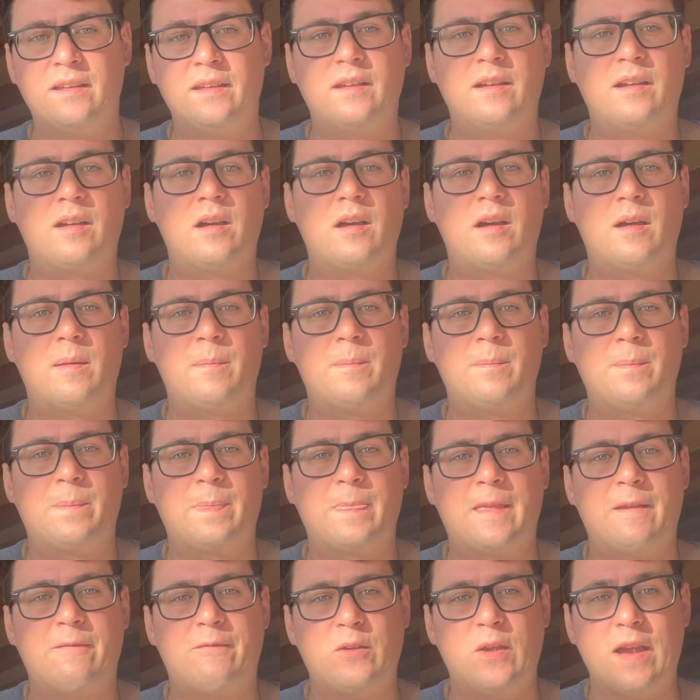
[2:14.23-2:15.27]
Um,
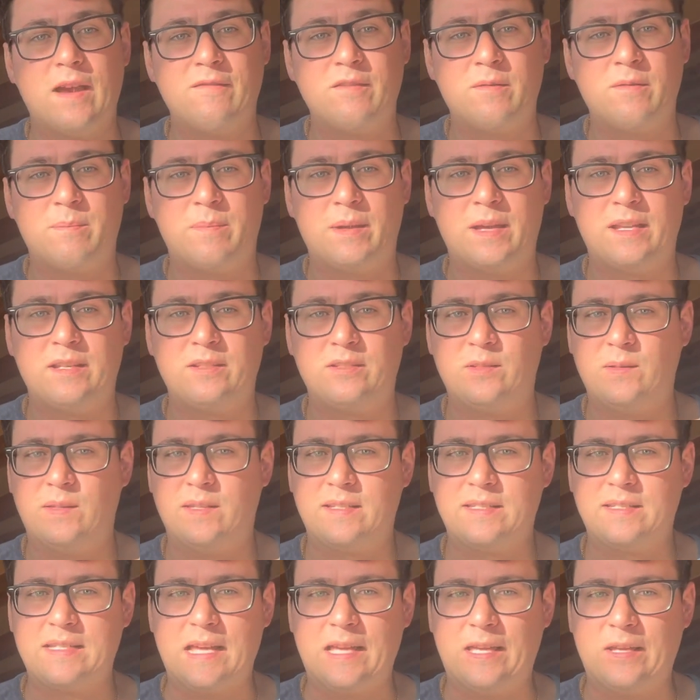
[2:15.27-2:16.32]
if you haven't been to the
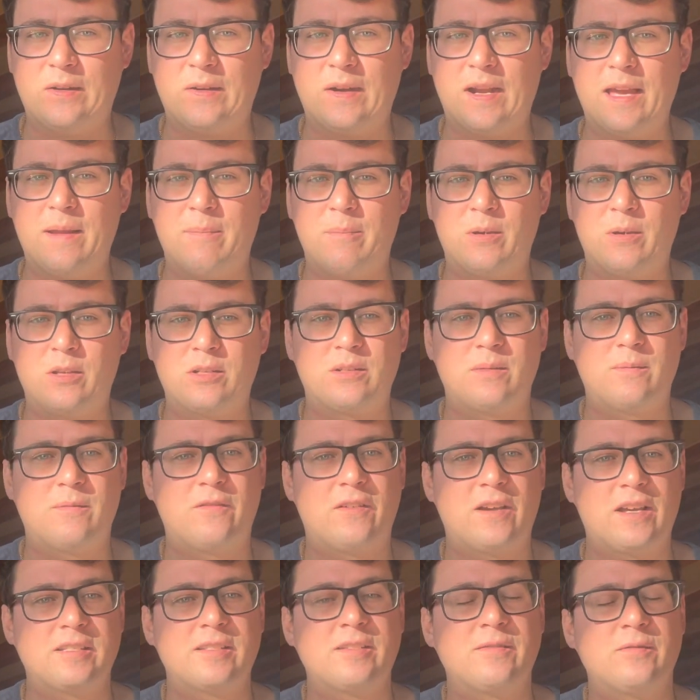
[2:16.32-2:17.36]
Telluride Mushroom
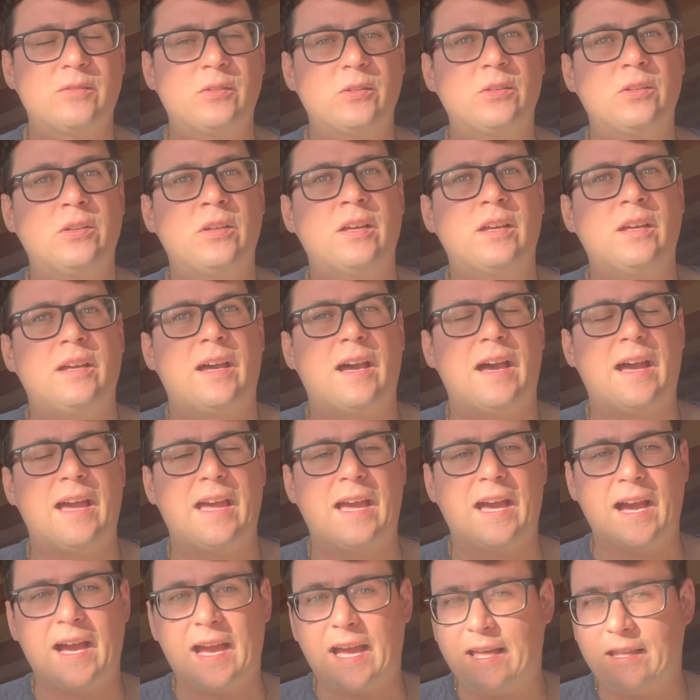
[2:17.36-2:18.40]
Festival, I
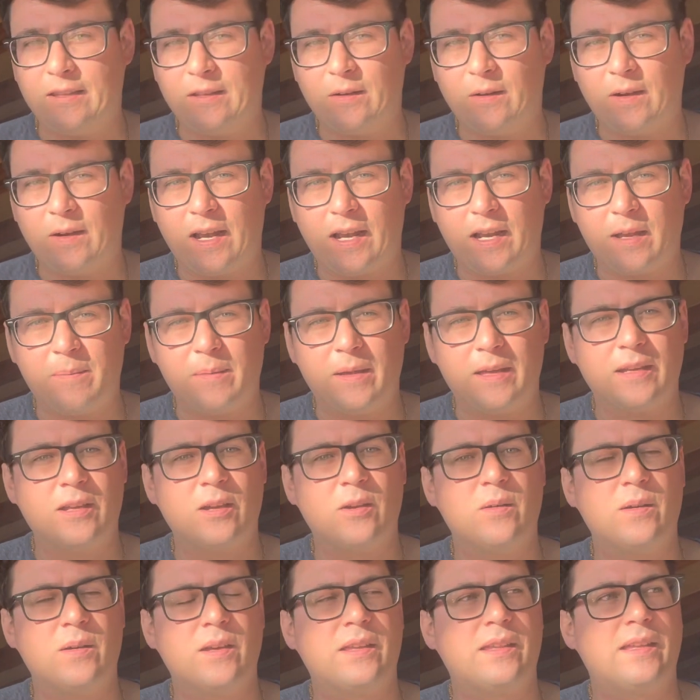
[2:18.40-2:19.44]
highly recommend
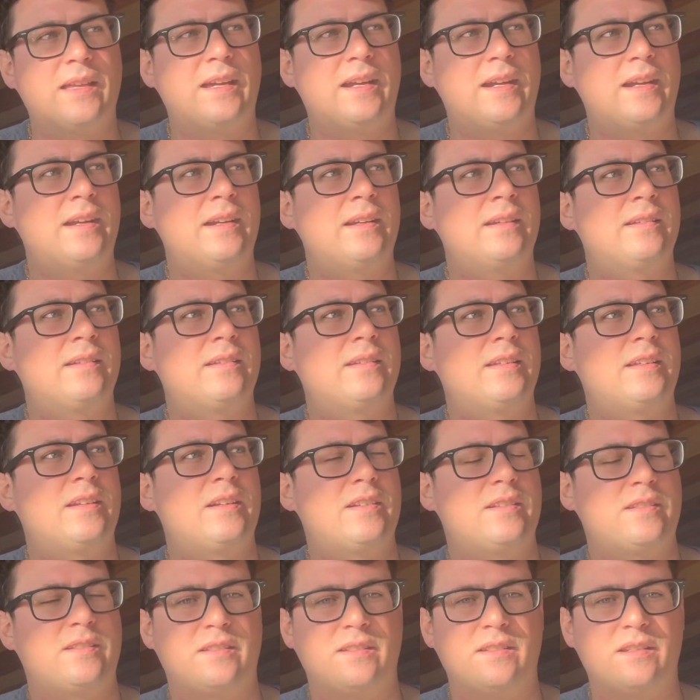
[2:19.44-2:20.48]
going there.
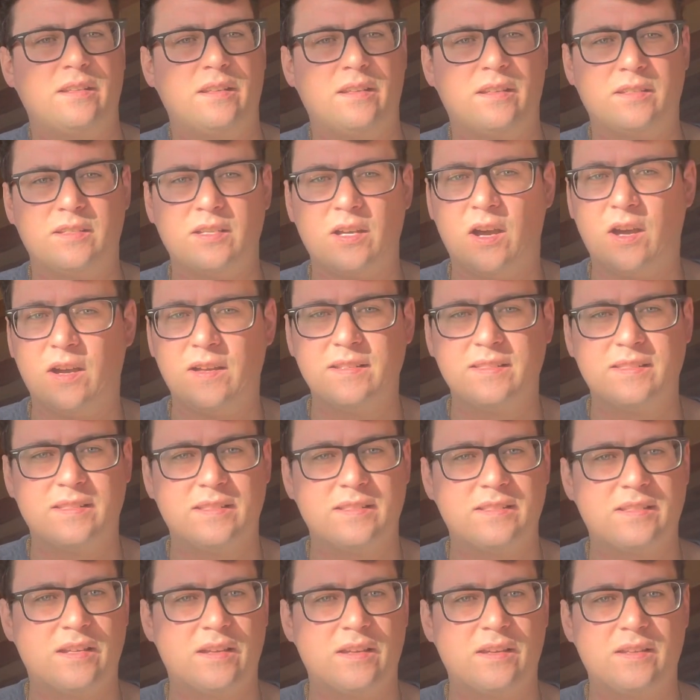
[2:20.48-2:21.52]
There's tons
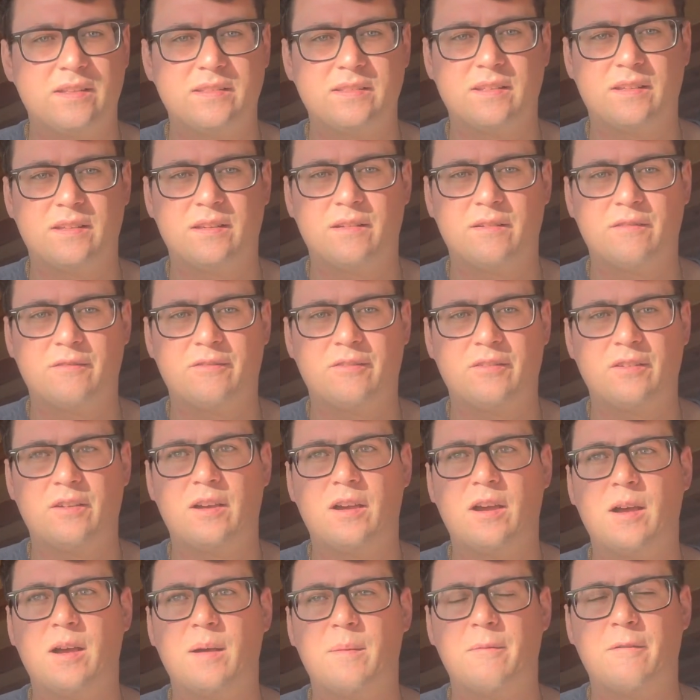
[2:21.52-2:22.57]
and tons of
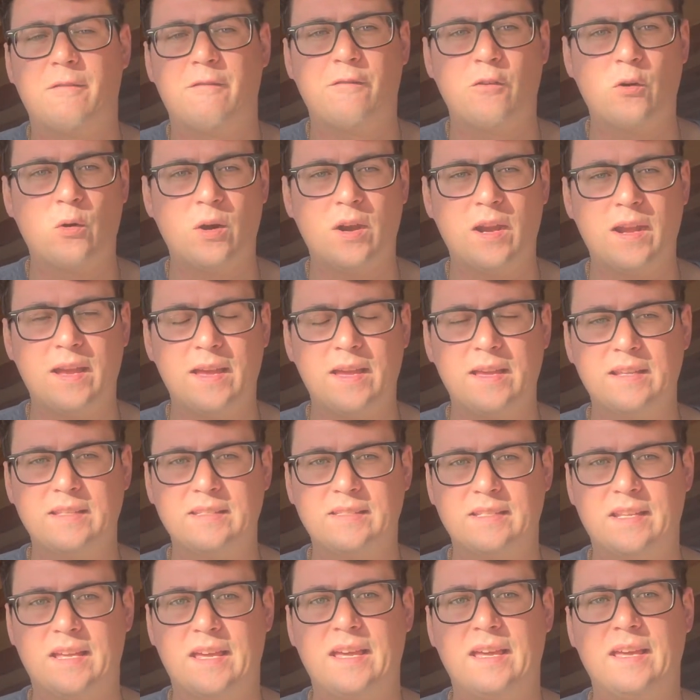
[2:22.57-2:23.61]
um, forays
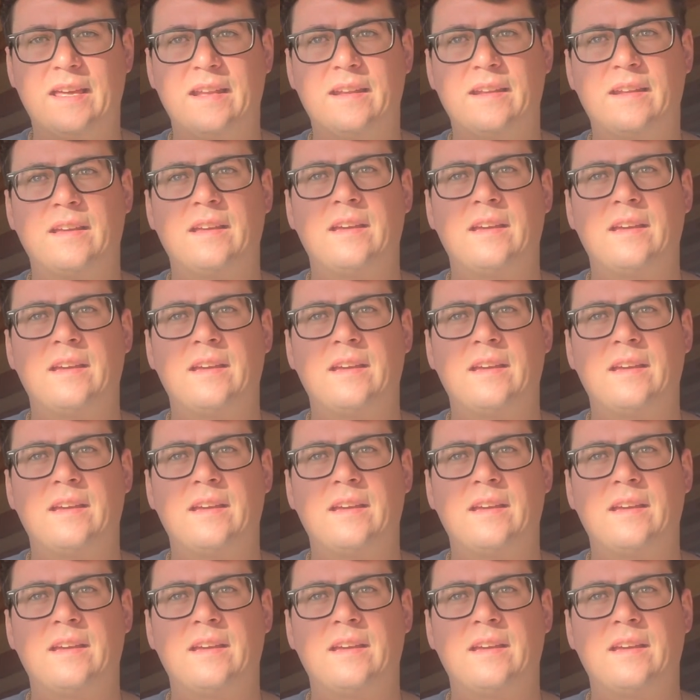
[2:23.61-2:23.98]
and